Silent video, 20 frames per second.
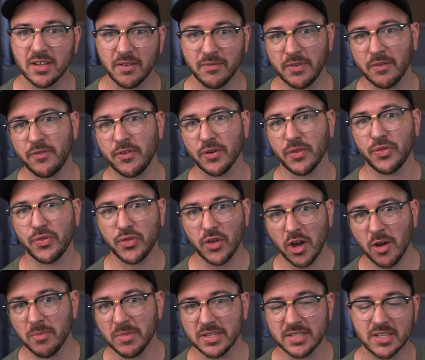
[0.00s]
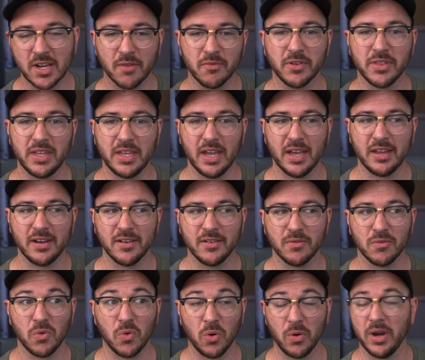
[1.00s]
of if your thumb is covering the end
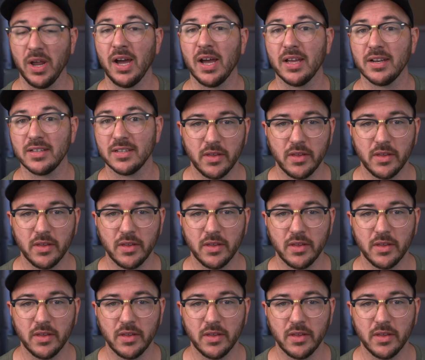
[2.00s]
or not.